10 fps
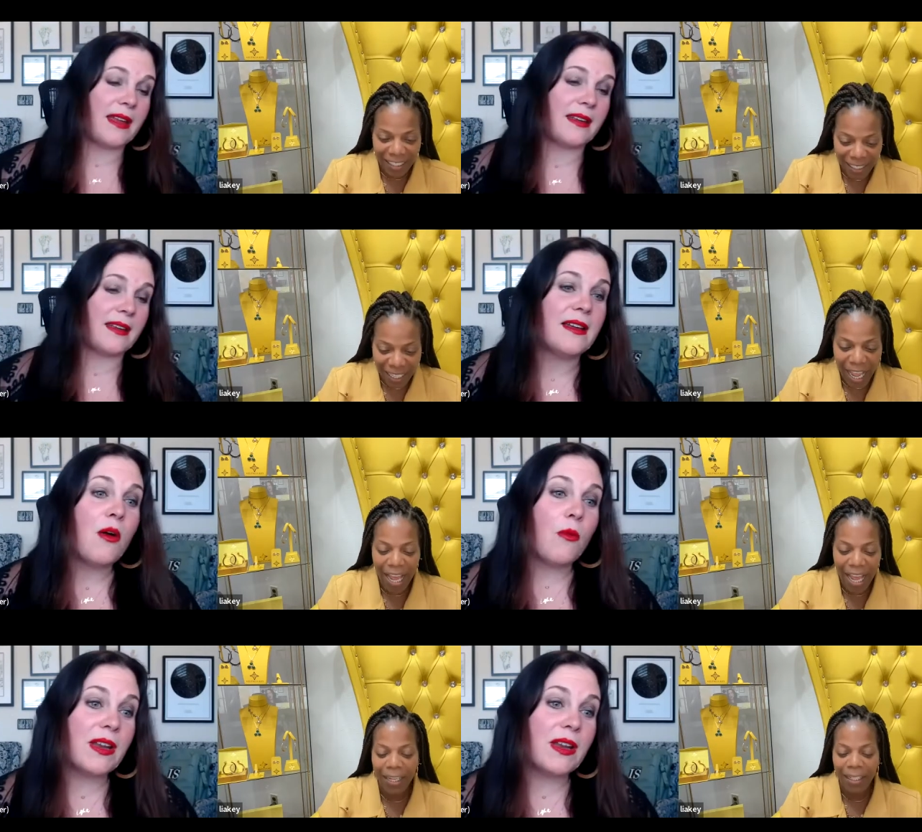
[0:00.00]
Speaker 1: And
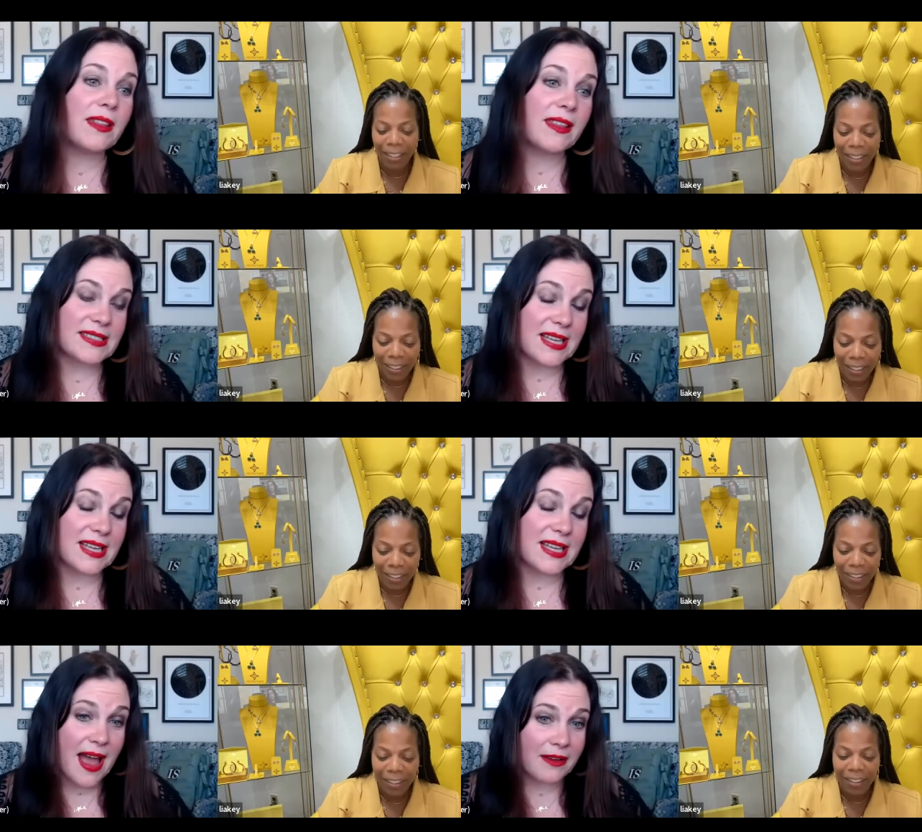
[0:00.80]
yeah. one of the things
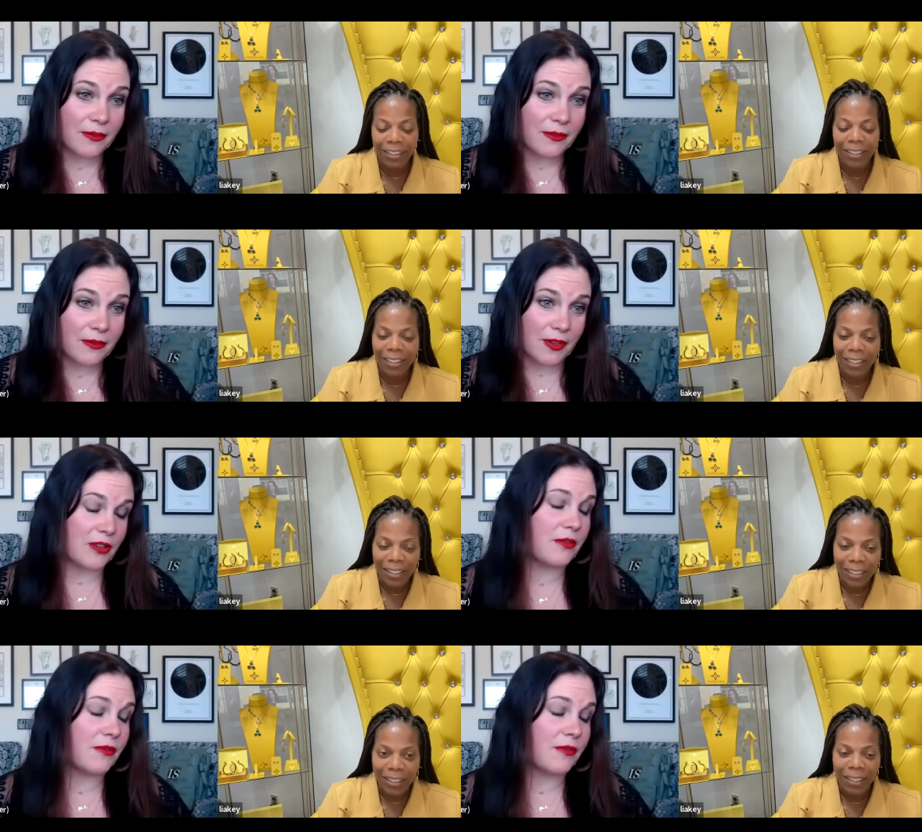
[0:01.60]
that I've
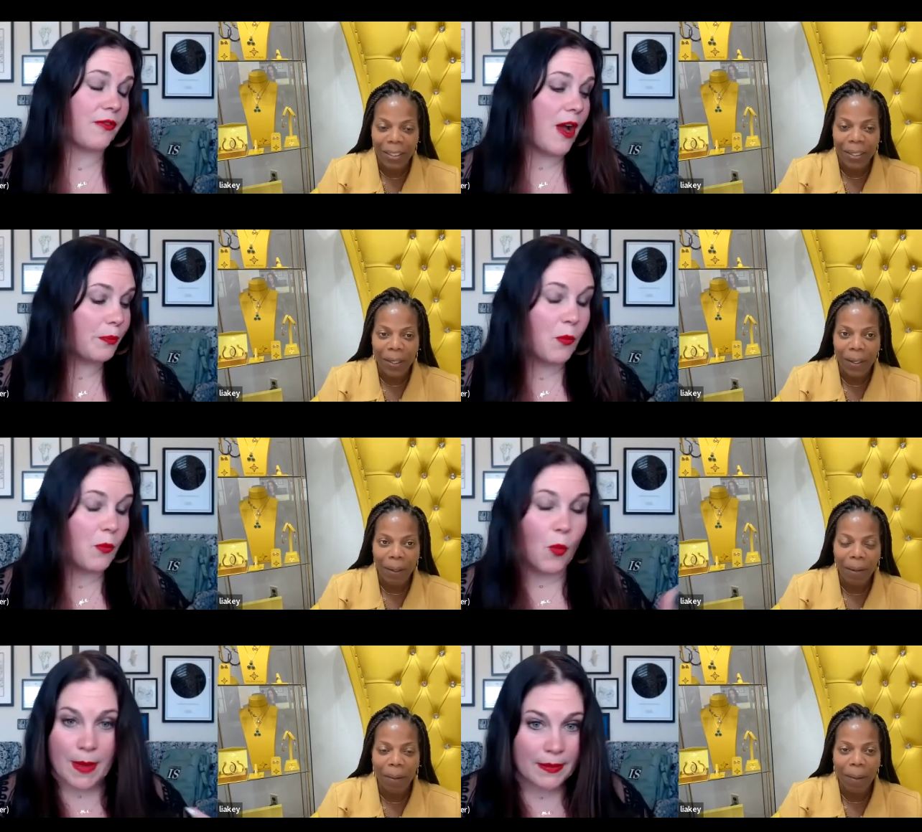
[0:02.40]
learned from
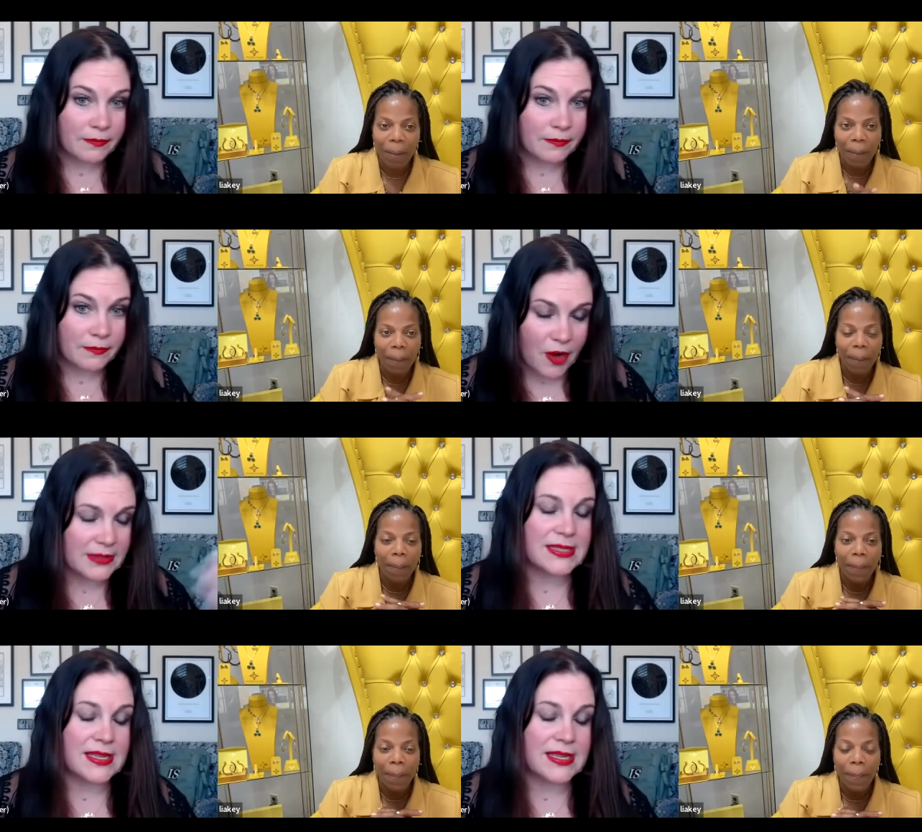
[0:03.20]
one of my
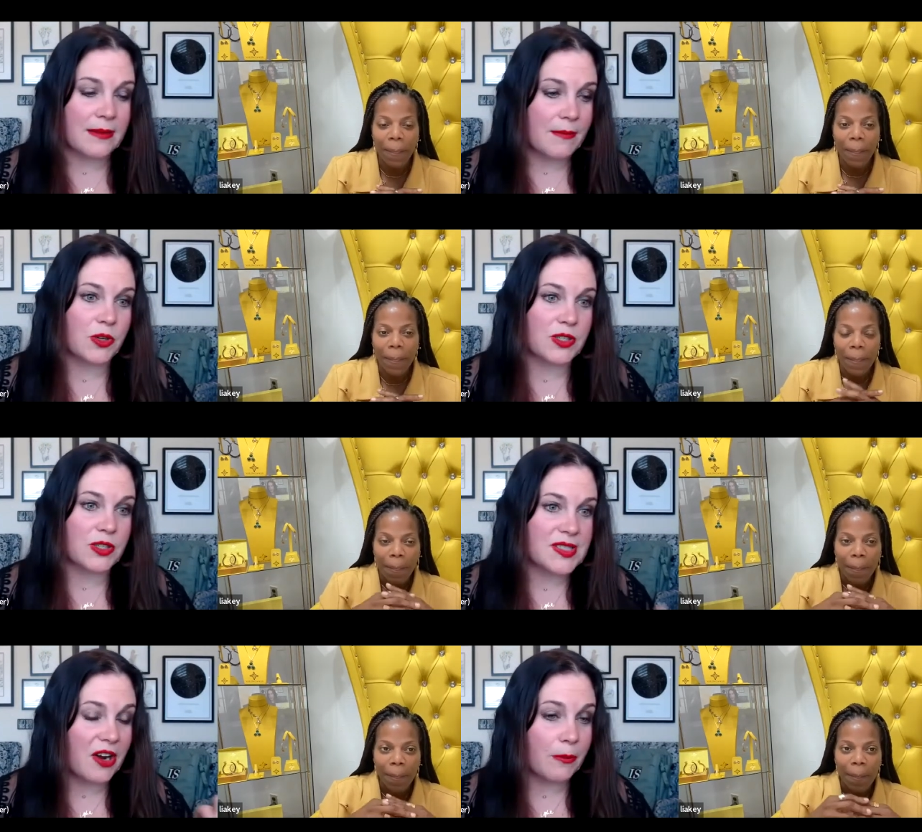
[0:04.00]
friends and
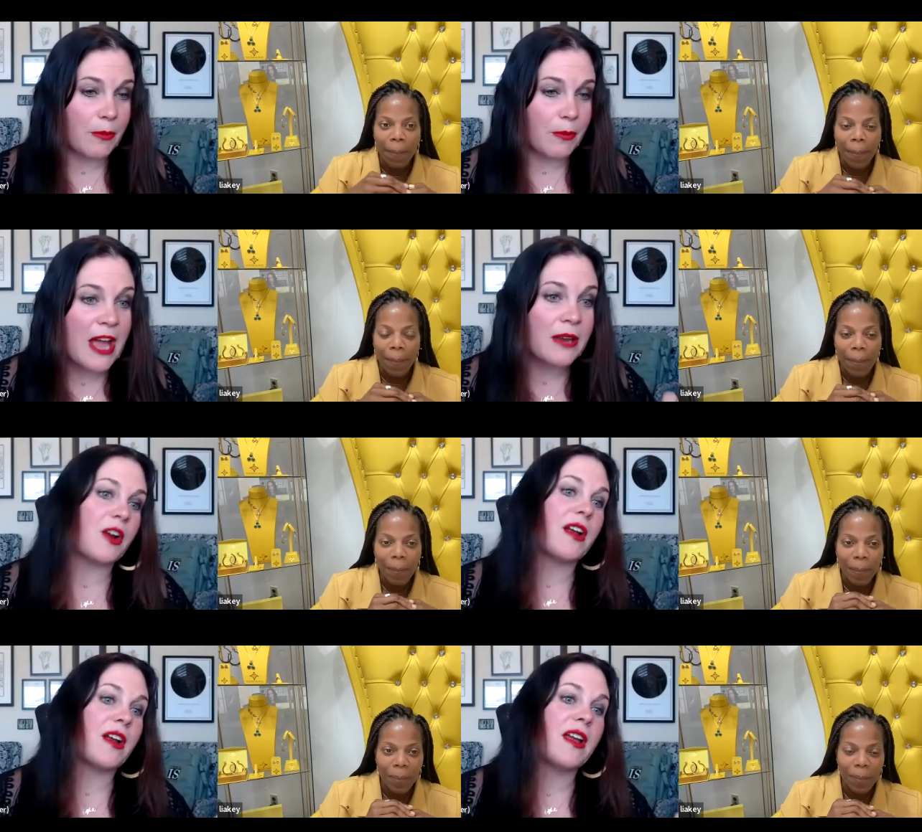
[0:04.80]
mentors, Eric
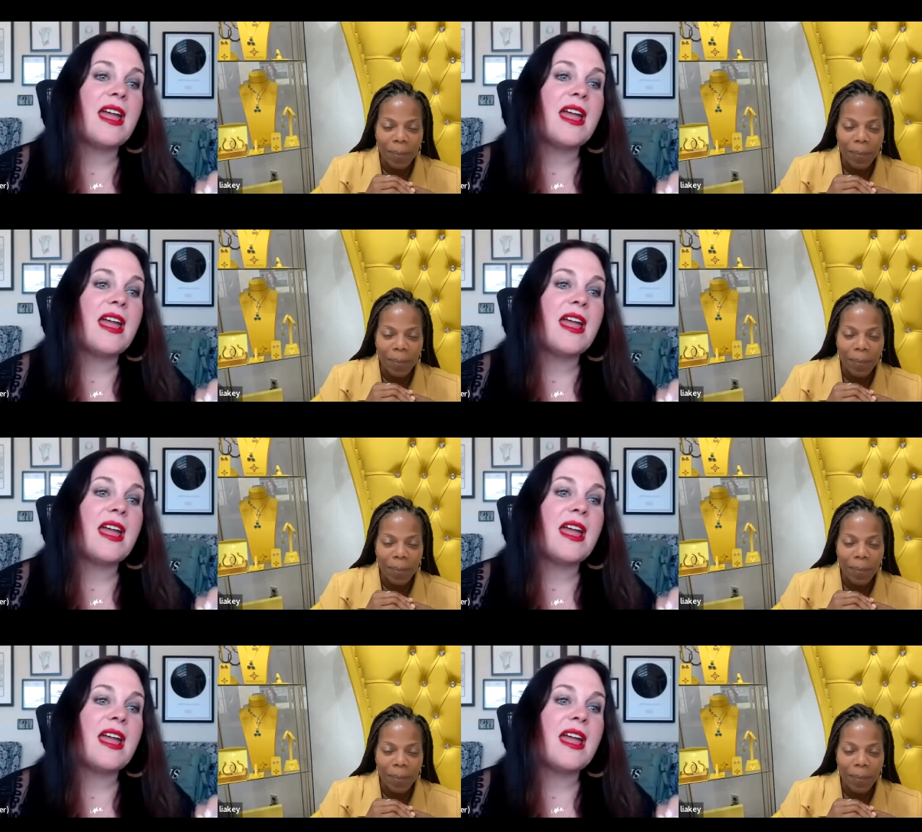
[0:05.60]
Plattenberg,